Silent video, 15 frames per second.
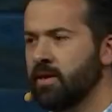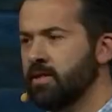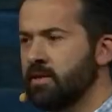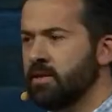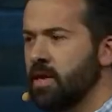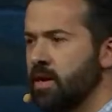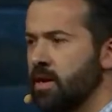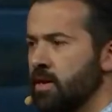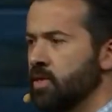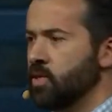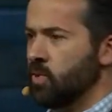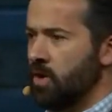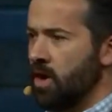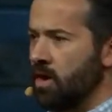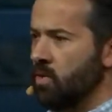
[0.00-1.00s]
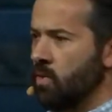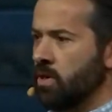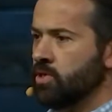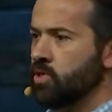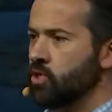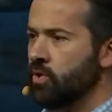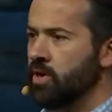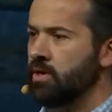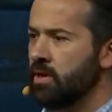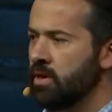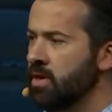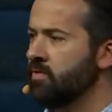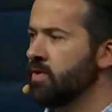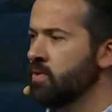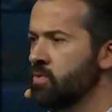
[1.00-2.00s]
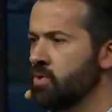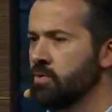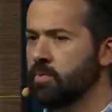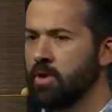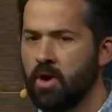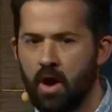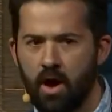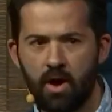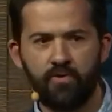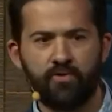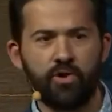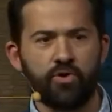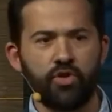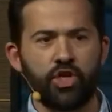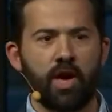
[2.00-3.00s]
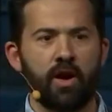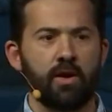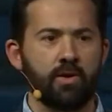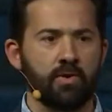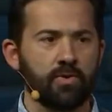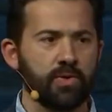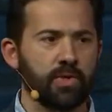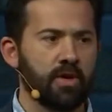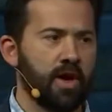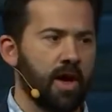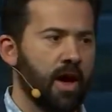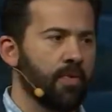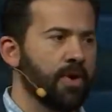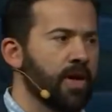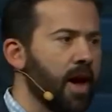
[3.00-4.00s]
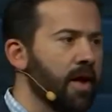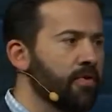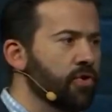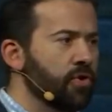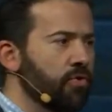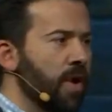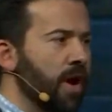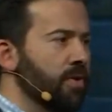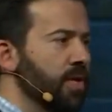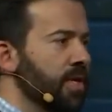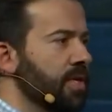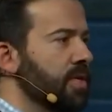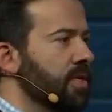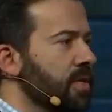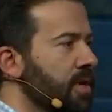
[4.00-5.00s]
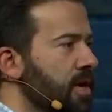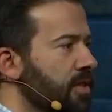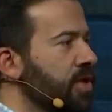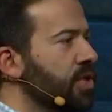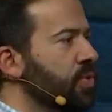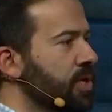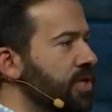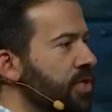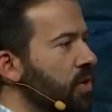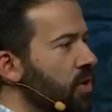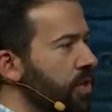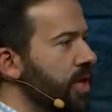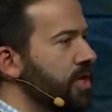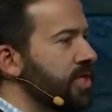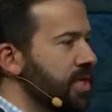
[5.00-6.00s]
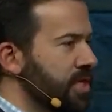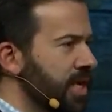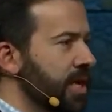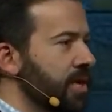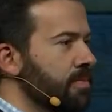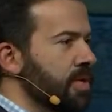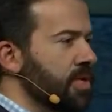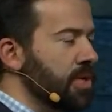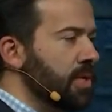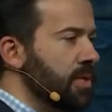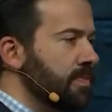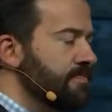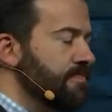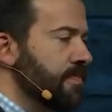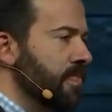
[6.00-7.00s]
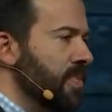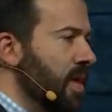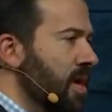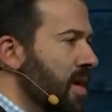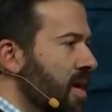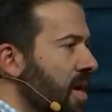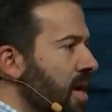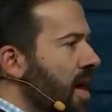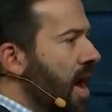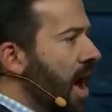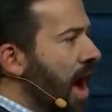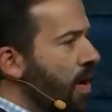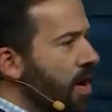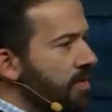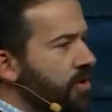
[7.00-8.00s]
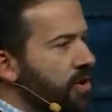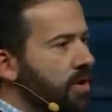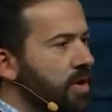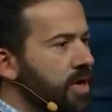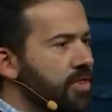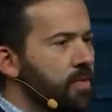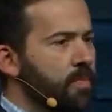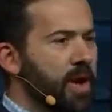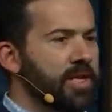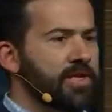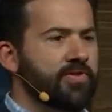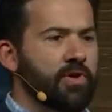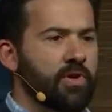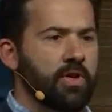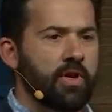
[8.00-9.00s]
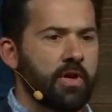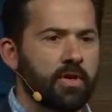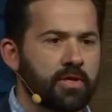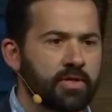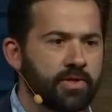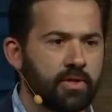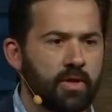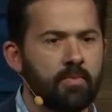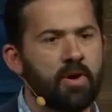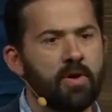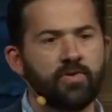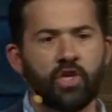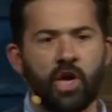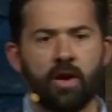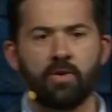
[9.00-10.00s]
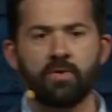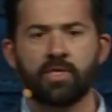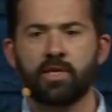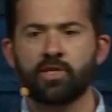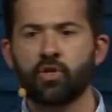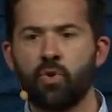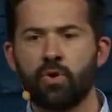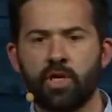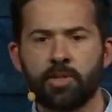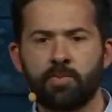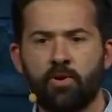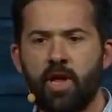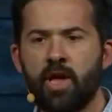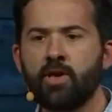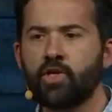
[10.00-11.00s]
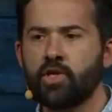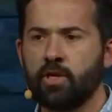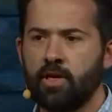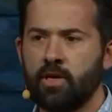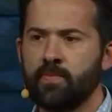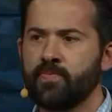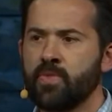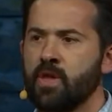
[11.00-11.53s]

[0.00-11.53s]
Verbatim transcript: in the days, we had one screen in the living room, a few channels, and we gathered around it. This was called entertainment. However, in the past few years, the number of channels has grown exponentially.